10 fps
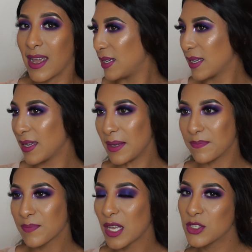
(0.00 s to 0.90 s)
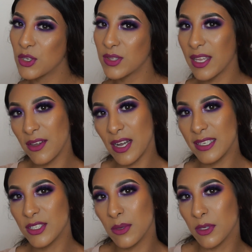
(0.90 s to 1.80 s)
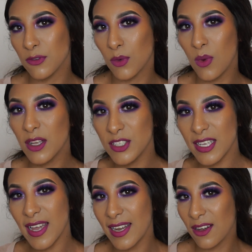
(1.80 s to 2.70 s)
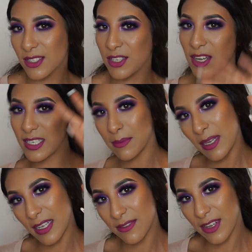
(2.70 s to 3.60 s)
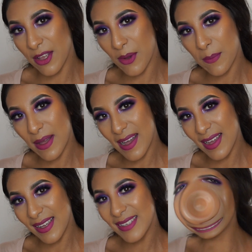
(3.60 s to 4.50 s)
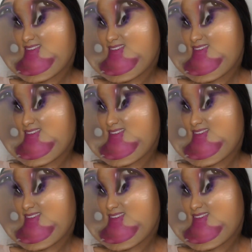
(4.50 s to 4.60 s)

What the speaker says: But yeah, so thank you guys so much for watching, and I'll see you guys on my next video. Bye.